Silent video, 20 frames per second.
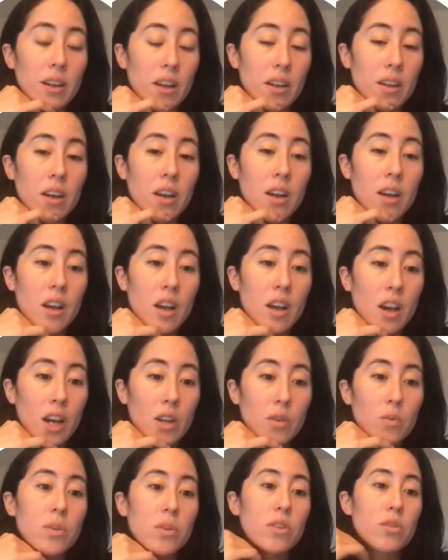
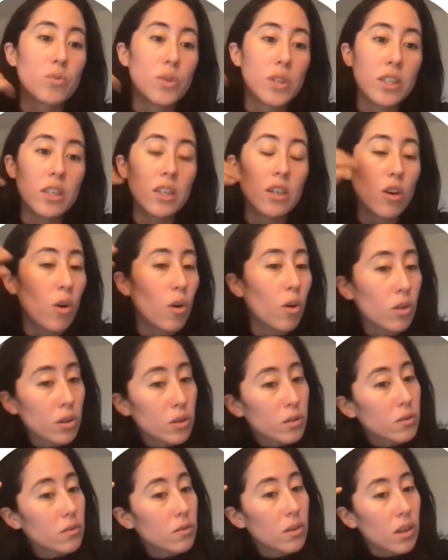and we're really
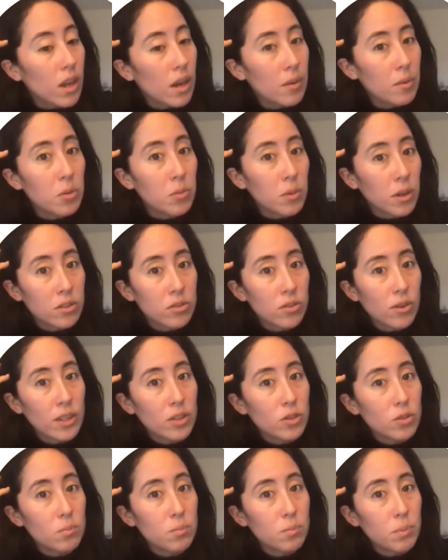everyone
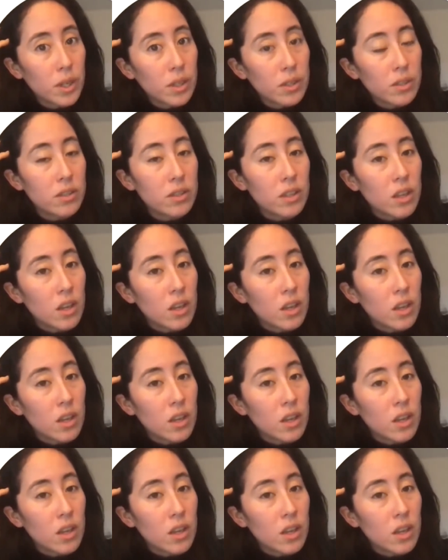trying to build